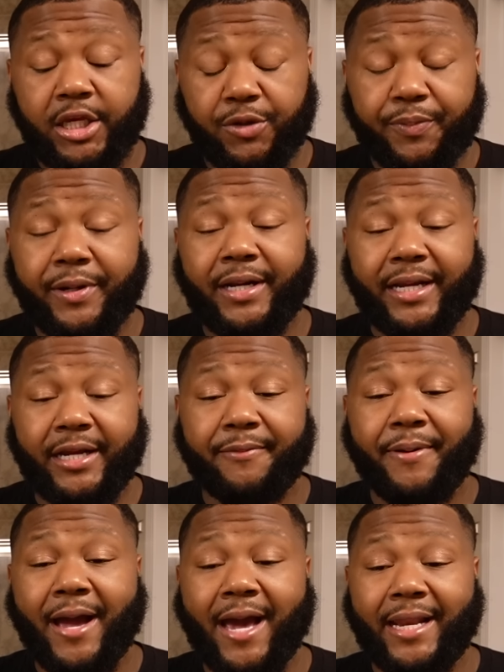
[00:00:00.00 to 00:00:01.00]
You put an
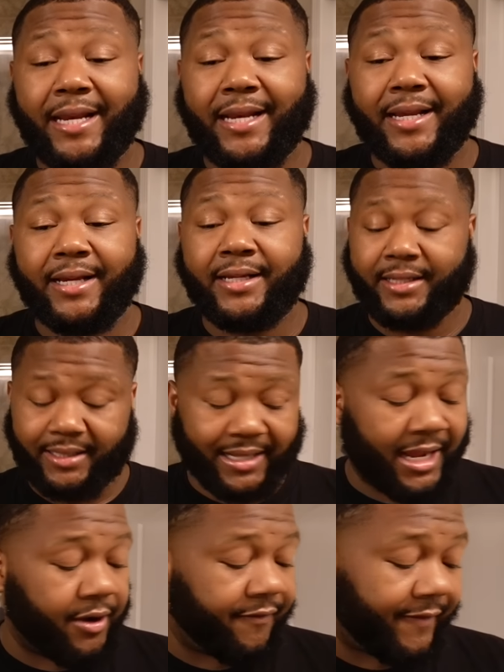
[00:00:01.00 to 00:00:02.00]
AirPod in there,
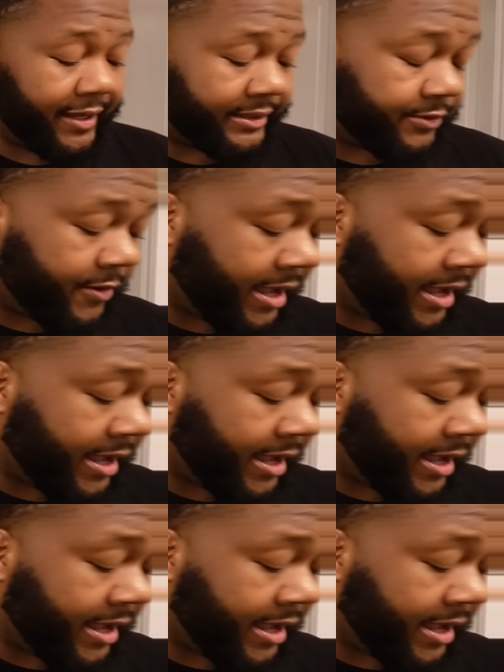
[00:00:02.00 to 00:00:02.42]
they gonna find some